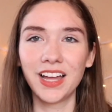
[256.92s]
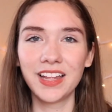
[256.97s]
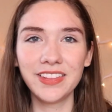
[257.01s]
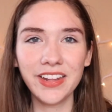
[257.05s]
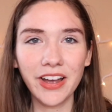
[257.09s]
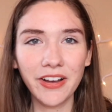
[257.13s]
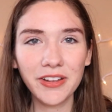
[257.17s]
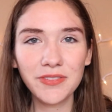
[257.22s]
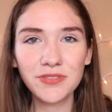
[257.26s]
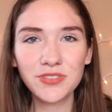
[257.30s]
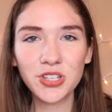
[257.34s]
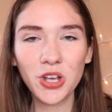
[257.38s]

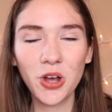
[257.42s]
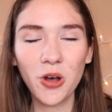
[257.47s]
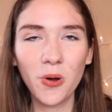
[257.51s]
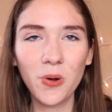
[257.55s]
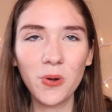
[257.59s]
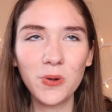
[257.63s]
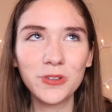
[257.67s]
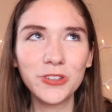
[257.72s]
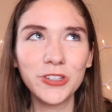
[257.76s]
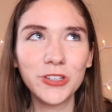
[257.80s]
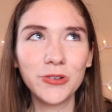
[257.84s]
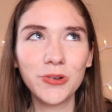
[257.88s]
now I've
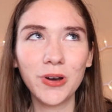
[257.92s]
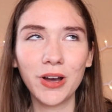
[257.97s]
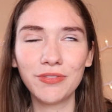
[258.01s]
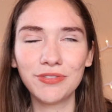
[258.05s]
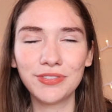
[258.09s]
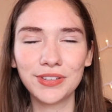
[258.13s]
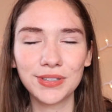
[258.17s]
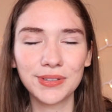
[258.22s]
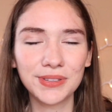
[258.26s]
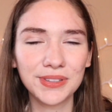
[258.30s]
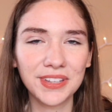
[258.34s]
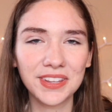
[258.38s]
told you a
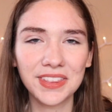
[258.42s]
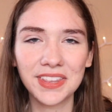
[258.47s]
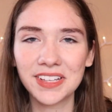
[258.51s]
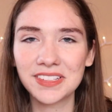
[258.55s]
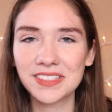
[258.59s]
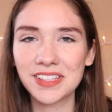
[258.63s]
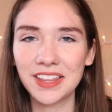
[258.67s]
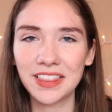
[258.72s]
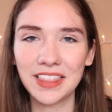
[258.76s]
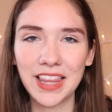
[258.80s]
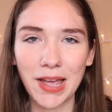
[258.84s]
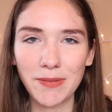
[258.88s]
few of the
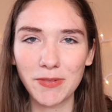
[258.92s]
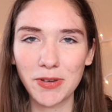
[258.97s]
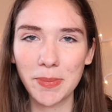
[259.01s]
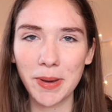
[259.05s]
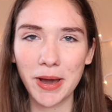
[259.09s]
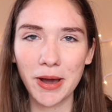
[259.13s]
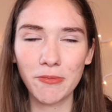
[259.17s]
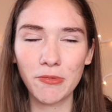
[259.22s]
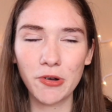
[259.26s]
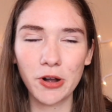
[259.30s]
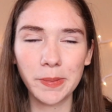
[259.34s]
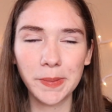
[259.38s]
things I love
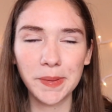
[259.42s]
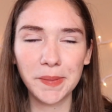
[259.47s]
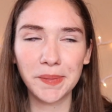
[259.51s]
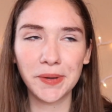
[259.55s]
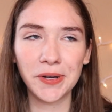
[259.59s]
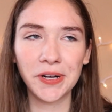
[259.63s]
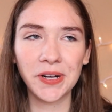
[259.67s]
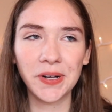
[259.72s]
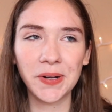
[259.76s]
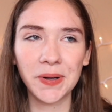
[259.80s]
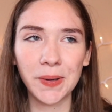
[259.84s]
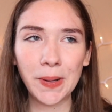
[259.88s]
about Warby
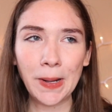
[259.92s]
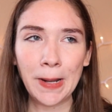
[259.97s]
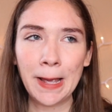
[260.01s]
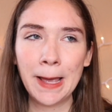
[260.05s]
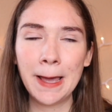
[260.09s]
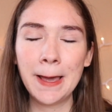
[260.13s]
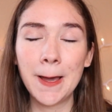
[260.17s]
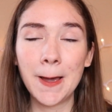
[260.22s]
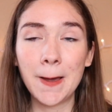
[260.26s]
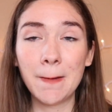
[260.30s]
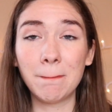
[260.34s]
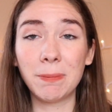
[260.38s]
Parker,
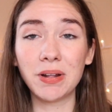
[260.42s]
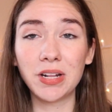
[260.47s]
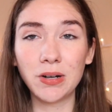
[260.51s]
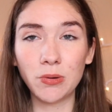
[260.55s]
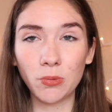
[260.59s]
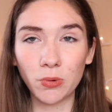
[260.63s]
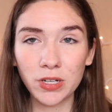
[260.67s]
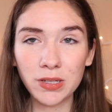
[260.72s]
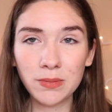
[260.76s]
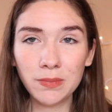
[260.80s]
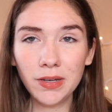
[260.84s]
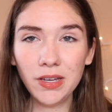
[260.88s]
but it
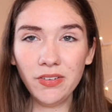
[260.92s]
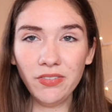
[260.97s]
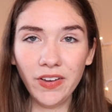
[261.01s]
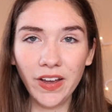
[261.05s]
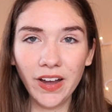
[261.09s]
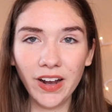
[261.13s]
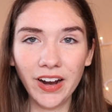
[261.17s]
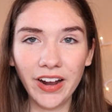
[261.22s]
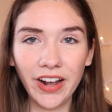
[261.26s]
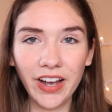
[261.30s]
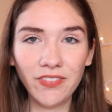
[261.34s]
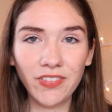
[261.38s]
wouldn't be
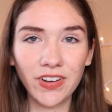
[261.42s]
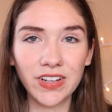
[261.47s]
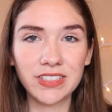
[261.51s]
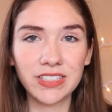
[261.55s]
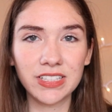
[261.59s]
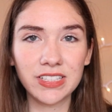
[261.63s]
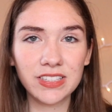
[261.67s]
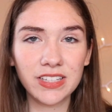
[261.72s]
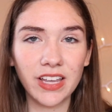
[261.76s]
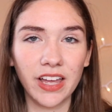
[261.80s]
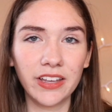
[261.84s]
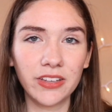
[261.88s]
fair if I
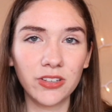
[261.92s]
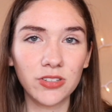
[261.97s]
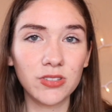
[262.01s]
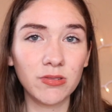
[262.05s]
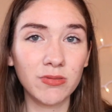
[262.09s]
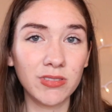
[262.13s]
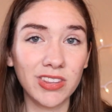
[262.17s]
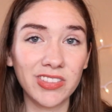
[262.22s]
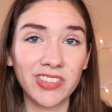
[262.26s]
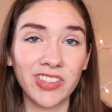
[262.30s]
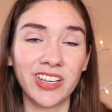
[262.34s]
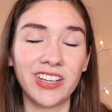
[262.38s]
didn't tell you
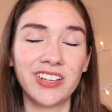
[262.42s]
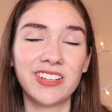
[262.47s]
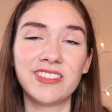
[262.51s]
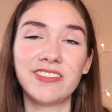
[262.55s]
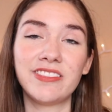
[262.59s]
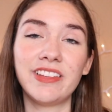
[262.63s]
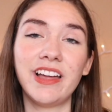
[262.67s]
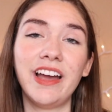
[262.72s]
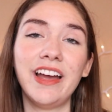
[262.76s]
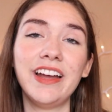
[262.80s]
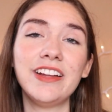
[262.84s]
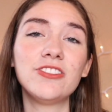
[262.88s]
some of the
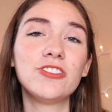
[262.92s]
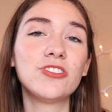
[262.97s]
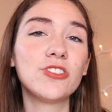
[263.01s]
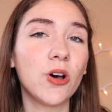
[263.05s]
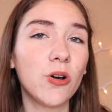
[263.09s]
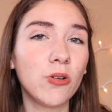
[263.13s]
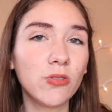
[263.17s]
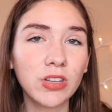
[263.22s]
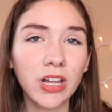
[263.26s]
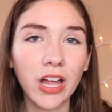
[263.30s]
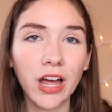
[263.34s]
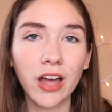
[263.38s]
things that I
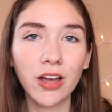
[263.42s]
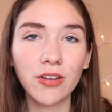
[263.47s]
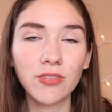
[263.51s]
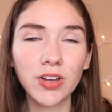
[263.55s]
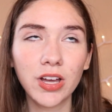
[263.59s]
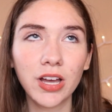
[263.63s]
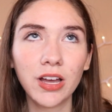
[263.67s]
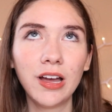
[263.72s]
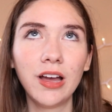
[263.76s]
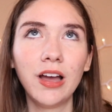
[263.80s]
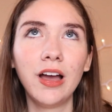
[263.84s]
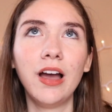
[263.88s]
don't
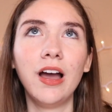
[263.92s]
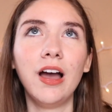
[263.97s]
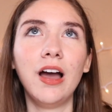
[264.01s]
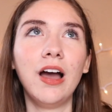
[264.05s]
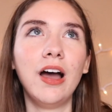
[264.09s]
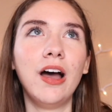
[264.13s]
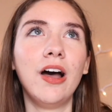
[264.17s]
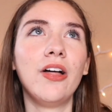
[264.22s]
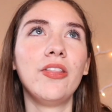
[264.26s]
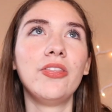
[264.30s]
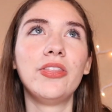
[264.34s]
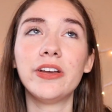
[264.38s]
love.
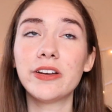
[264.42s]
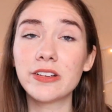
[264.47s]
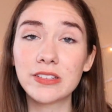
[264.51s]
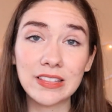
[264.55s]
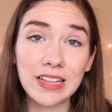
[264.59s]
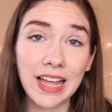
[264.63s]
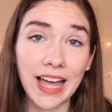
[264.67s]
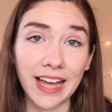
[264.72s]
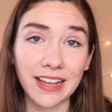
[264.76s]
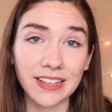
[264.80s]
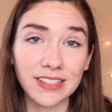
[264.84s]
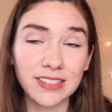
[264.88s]
There's
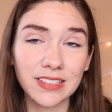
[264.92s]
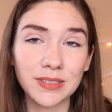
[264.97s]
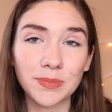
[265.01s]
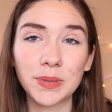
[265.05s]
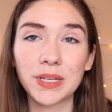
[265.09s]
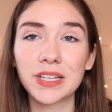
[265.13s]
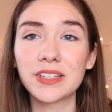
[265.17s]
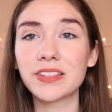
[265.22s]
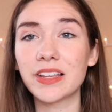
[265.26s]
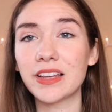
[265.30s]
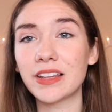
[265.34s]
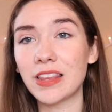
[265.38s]
less
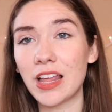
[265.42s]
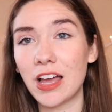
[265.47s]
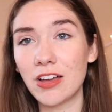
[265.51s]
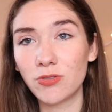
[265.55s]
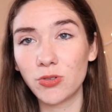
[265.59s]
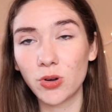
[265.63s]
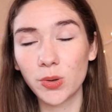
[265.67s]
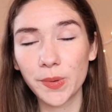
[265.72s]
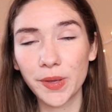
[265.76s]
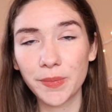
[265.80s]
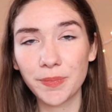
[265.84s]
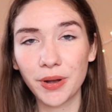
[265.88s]
because I
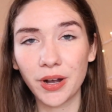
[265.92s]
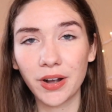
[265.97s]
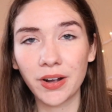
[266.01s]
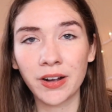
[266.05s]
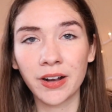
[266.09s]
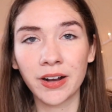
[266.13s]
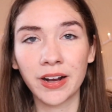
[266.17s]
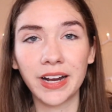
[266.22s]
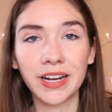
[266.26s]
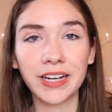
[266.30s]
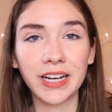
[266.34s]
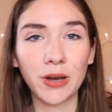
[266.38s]
love Warby
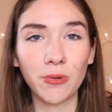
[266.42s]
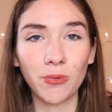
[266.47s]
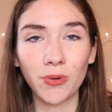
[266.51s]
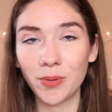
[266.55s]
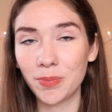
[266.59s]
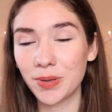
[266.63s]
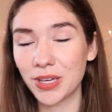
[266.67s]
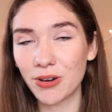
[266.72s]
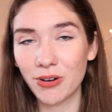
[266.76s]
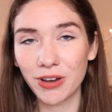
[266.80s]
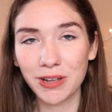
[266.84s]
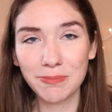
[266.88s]
Parker and I will
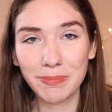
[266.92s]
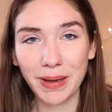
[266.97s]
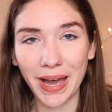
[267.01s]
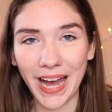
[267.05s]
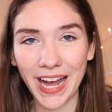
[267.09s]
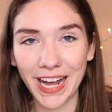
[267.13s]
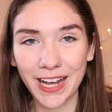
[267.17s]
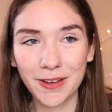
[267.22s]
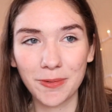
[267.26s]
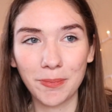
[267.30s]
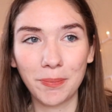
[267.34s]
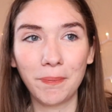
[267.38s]
be going
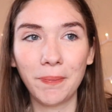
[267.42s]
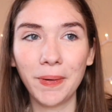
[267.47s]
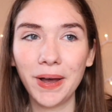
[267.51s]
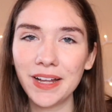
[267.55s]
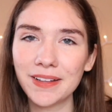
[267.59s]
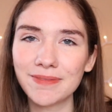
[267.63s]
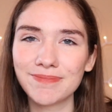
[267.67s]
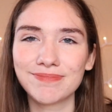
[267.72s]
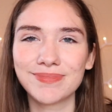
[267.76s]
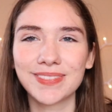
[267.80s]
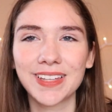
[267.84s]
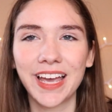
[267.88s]
back,
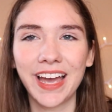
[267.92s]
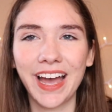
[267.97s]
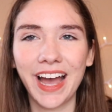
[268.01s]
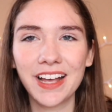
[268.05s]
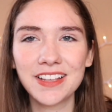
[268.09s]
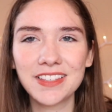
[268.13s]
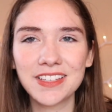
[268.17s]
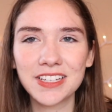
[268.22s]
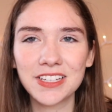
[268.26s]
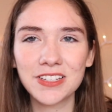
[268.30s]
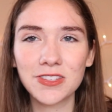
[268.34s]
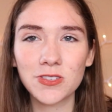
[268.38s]
but
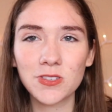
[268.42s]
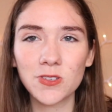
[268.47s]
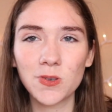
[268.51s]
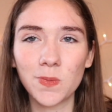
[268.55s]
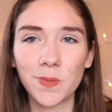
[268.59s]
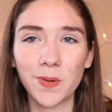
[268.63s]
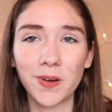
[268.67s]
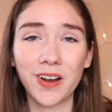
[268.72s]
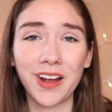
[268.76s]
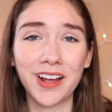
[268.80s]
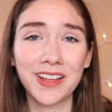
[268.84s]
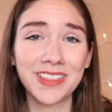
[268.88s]
as a
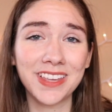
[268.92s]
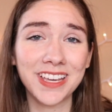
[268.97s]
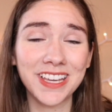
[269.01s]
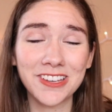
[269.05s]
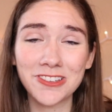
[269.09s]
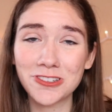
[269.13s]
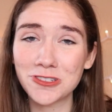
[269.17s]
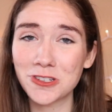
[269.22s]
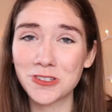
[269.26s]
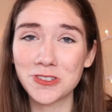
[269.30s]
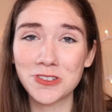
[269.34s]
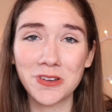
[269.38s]
consumer, I think
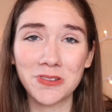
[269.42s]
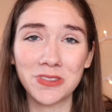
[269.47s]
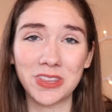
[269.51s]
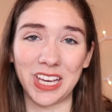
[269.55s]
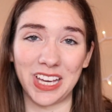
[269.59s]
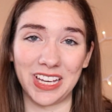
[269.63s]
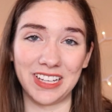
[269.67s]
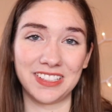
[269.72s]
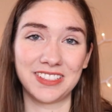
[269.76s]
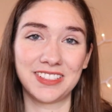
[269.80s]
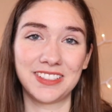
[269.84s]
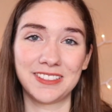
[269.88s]
you should know
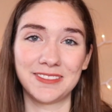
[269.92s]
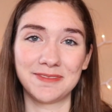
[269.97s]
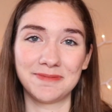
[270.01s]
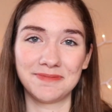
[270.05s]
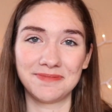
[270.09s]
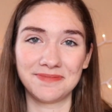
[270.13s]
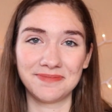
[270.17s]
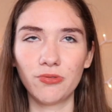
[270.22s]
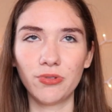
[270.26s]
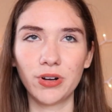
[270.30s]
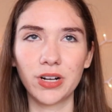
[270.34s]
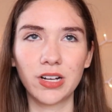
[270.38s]
this.
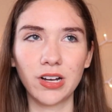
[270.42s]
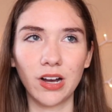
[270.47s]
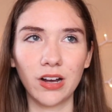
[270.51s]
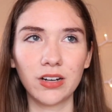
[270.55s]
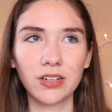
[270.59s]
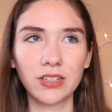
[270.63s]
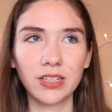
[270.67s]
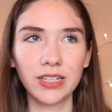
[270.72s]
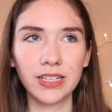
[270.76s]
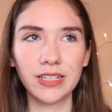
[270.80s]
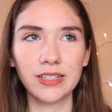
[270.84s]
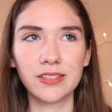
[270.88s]

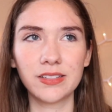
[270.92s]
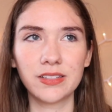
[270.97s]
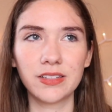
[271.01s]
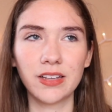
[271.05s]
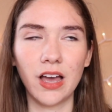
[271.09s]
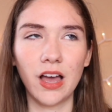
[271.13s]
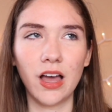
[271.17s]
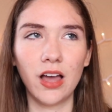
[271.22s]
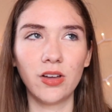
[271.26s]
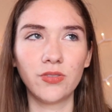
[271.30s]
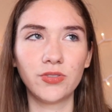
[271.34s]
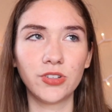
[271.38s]
Regardless
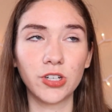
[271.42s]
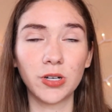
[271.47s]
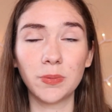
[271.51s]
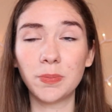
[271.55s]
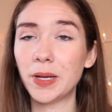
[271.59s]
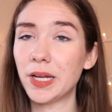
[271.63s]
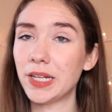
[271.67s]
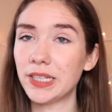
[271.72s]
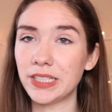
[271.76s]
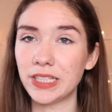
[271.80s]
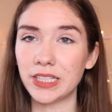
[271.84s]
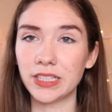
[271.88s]
of your
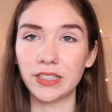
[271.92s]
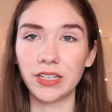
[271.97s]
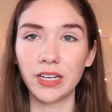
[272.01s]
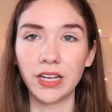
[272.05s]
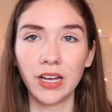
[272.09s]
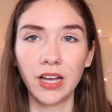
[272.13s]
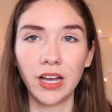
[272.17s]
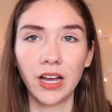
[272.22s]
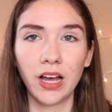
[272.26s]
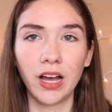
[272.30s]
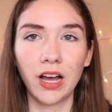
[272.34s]
opinion,